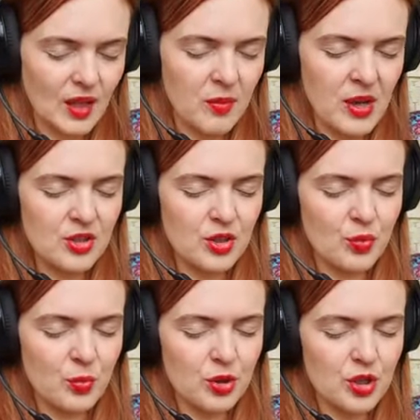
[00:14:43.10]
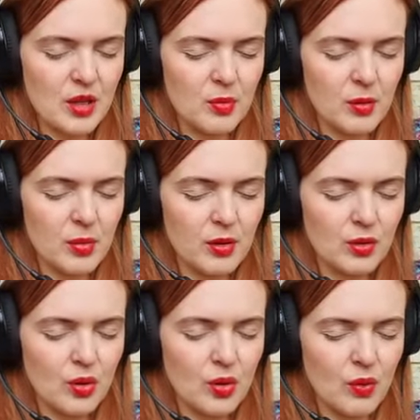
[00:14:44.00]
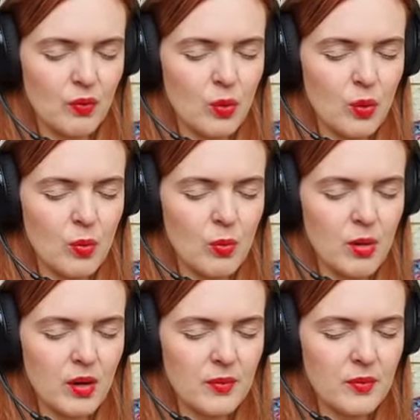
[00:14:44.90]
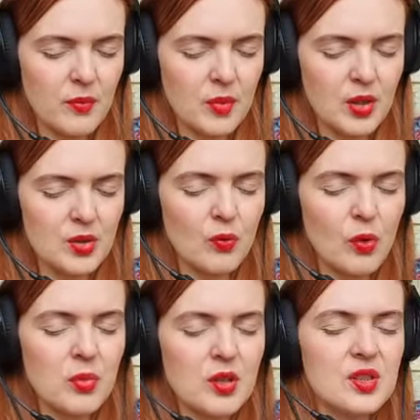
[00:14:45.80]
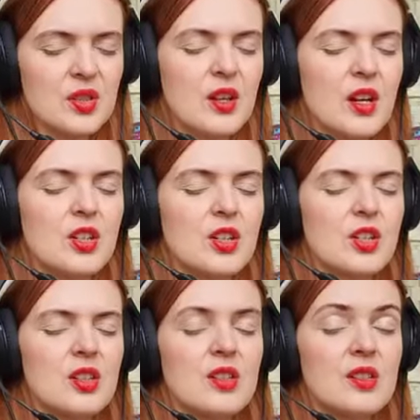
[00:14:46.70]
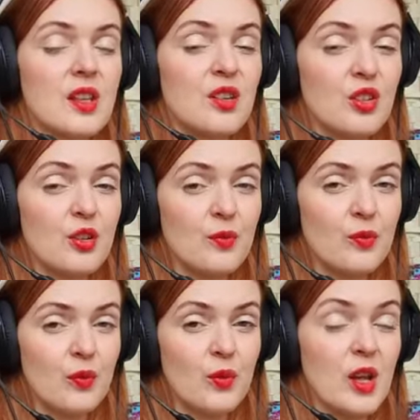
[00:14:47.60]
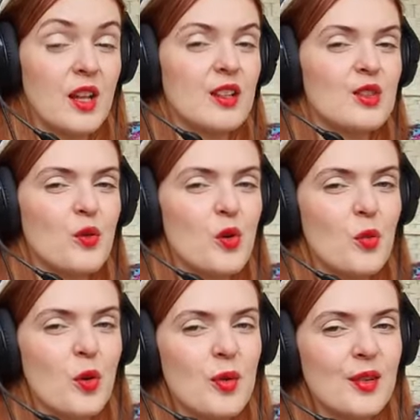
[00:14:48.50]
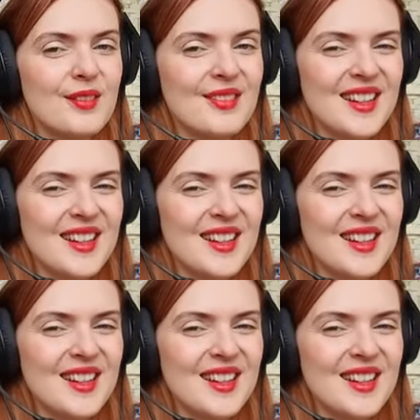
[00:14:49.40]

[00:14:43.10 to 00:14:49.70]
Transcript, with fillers: Imagine you push that bubble to your womb because womb is the creation center, at least for women.